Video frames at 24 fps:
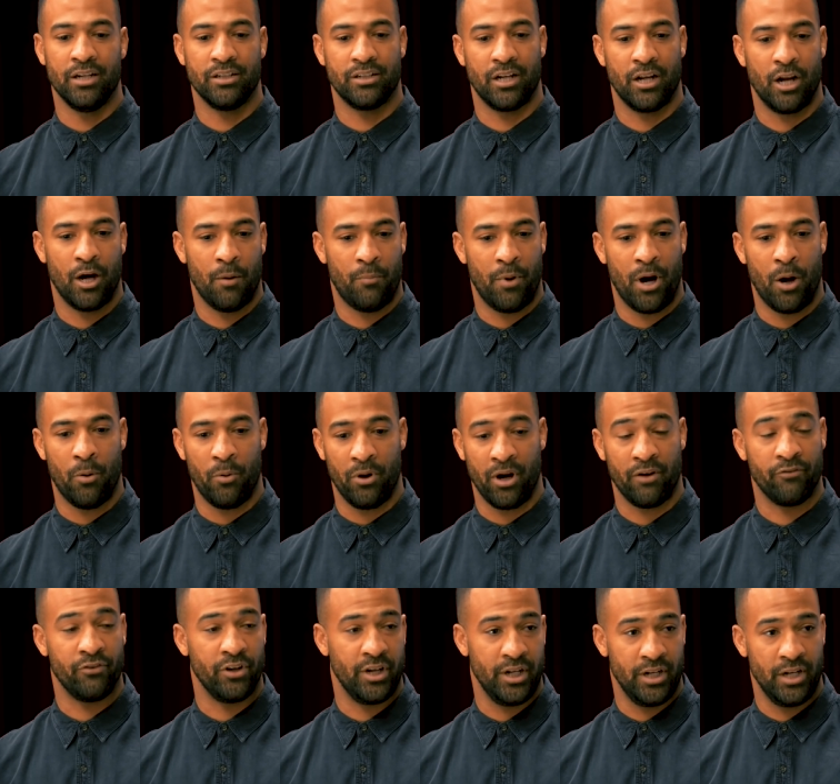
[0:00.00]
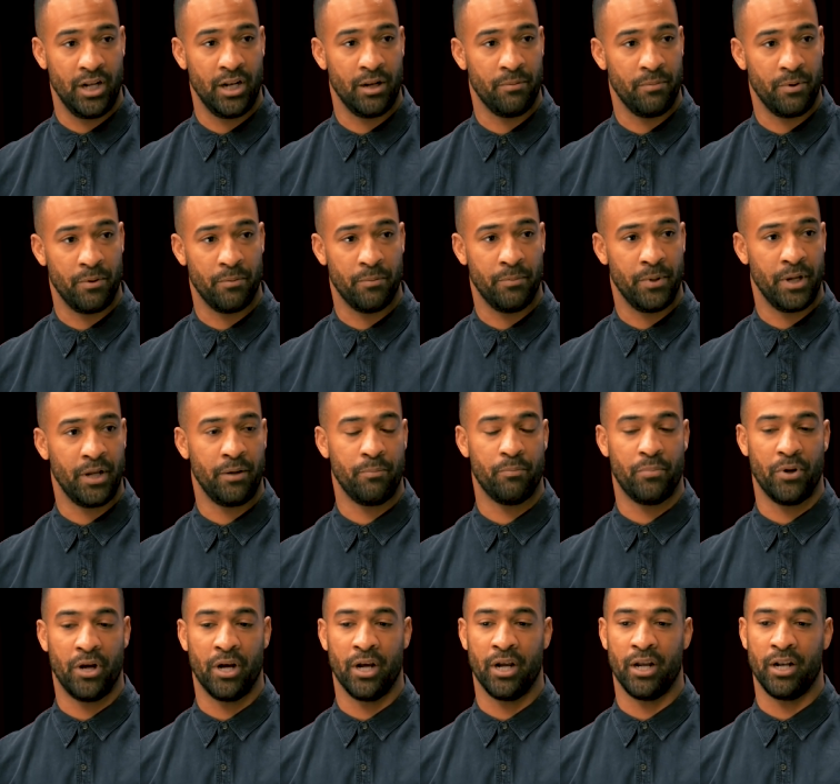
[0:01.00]
to help out wherever he needed me to be,
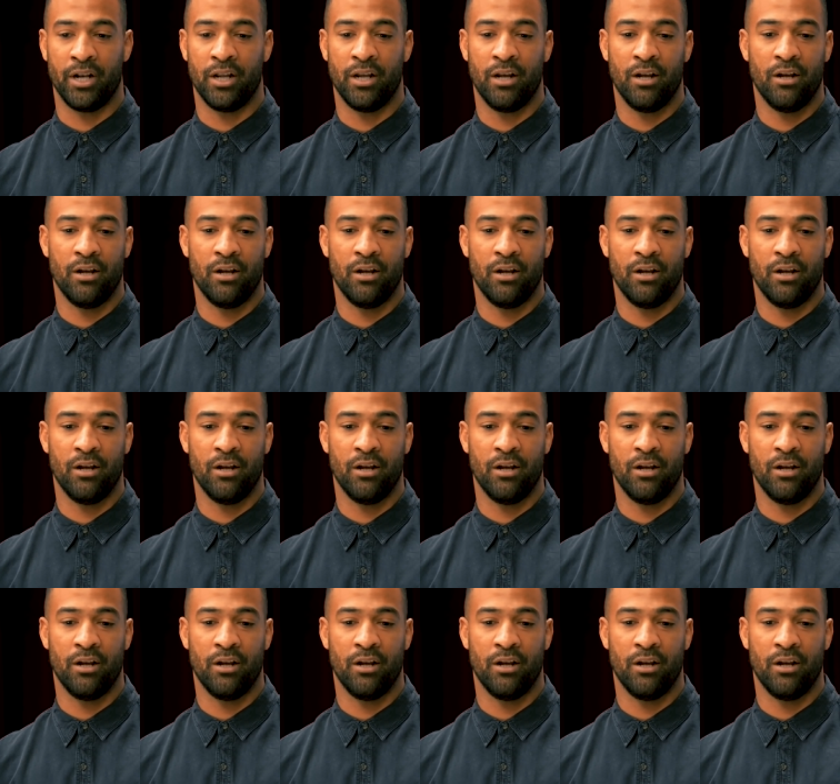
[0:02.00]
but